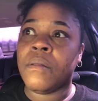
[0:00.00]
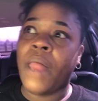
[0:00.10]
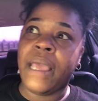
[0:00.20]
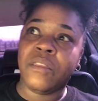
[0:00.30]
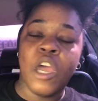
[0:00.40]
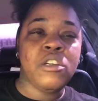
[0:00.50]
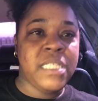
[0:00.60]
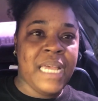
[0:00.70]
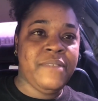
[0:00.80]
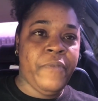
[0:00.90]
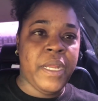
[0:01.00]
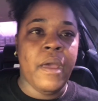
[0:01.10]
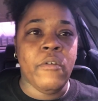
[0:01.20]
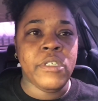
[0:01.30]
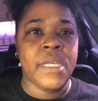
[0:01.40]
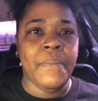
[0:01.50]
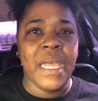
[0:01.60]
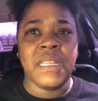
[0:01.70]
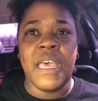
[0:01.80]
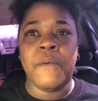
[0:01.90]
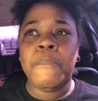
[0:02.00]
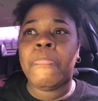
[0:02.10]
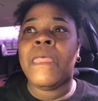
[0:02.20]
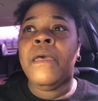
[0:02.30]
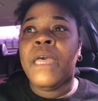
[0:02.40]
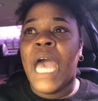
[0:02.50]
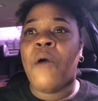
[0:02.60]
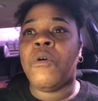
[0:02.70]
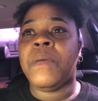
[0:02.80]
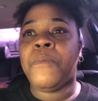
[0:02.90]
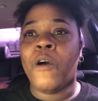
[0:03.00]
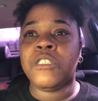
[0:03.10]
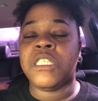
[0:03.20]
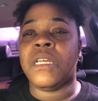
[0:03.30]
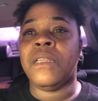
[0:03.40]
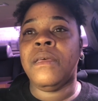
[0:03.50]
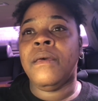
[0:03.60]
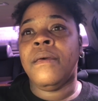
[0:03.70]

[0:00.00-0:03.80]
like Thursday's video or something like that. I will be posting